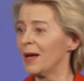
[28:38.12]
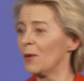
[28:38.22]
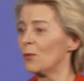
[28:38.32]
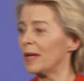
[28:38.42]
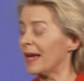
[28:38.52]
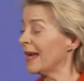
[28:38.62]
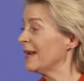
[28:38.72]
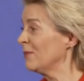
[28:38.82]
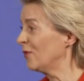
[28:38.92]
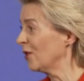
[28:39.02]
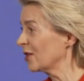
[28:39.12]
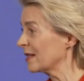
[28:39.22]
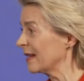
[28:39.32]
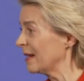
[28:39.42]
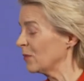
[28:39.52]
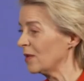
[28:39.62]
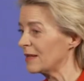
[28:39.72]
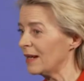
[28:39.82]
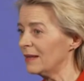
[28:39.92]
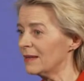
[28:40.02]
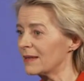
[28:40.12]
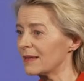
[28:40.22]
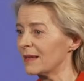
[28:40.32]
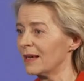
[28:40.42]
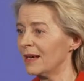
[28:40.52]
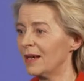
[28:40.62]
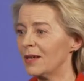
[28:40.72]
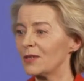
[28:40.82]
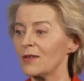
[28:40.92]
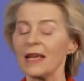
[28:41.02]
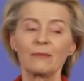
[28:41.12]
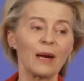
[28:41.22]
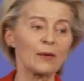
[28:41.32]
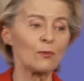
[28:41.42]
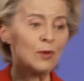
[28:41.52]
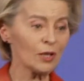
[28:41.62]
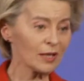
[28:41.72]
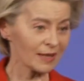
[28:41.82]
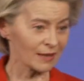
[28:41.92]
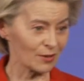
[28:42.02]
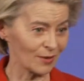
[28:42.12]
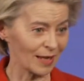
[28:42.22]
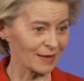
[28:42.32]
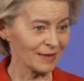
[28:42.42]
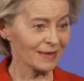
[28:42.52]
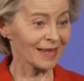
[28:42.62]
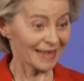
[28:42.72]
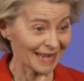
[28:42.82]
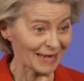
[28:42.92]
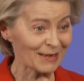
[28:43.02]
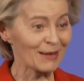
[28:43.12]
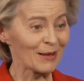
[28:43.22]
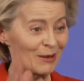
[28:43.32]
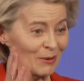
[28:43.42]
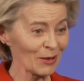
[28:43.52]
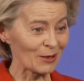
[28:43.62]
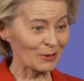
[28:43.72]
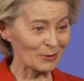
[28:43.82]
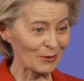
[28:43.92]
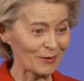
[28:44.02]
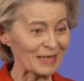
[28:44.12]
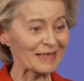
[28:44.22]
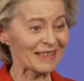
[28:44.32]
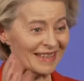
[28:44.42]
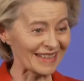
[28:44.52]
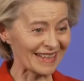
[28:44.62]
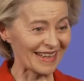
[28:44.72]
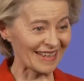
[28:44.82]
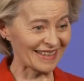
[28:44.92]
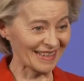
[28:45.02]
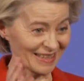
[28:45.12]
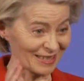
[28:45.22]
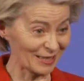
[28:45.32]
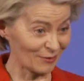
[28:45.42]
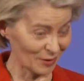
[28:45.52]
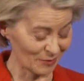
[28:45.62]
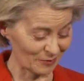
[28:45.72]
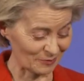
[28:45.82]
We aim for the same results, so that by working together, again, the two of us can deliver.